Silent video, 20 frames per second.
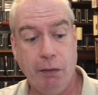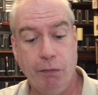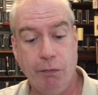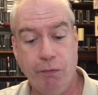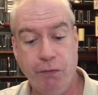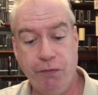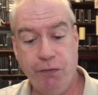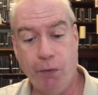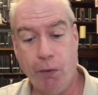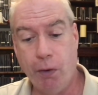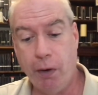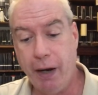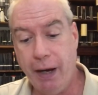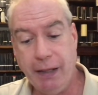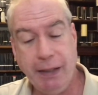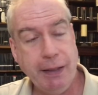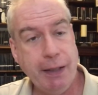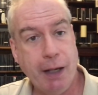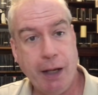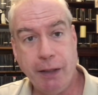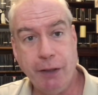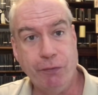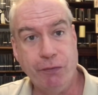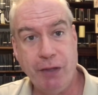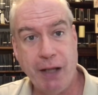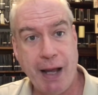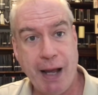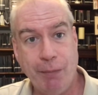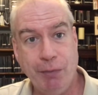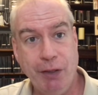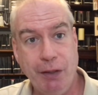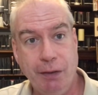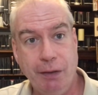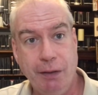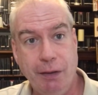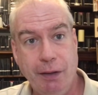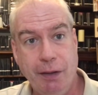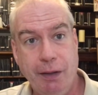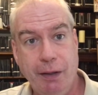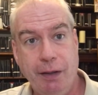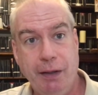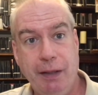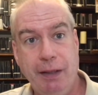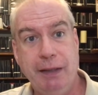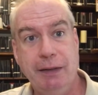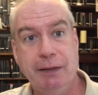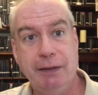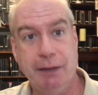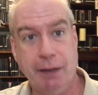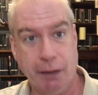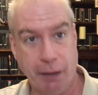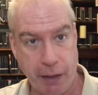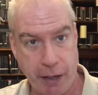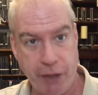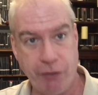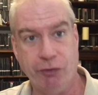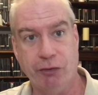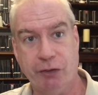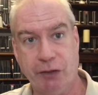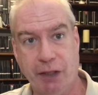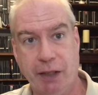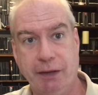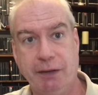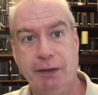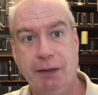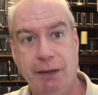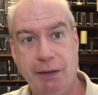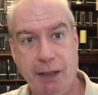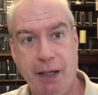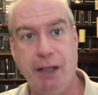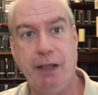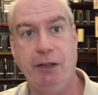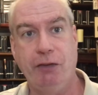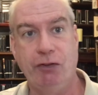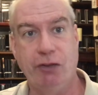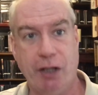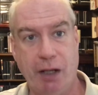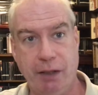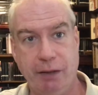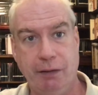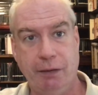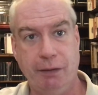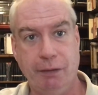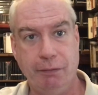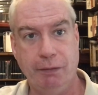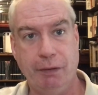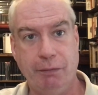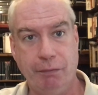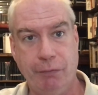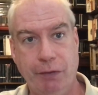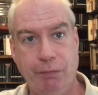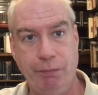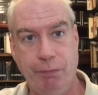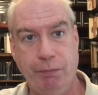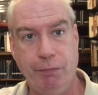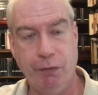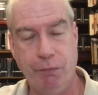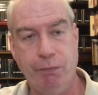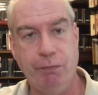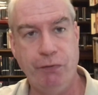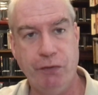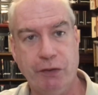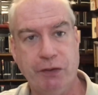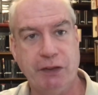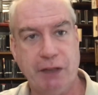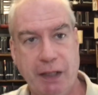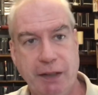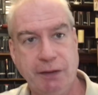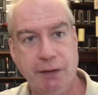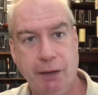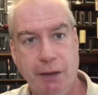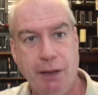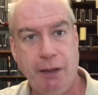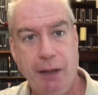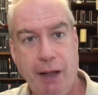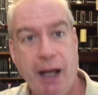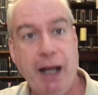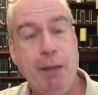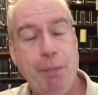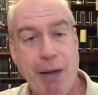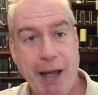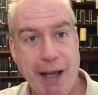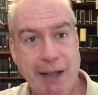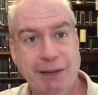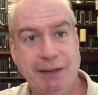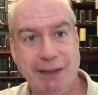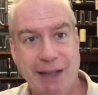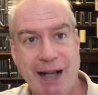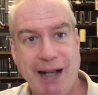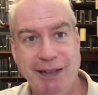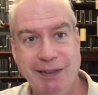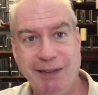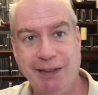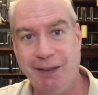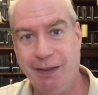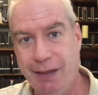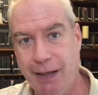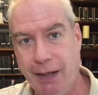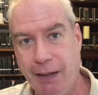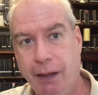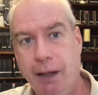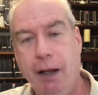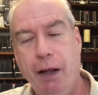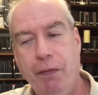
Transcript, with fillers: for any kind of tablet is the larger size, the 10 inch type, the, the, the, the full size iPad sized thing.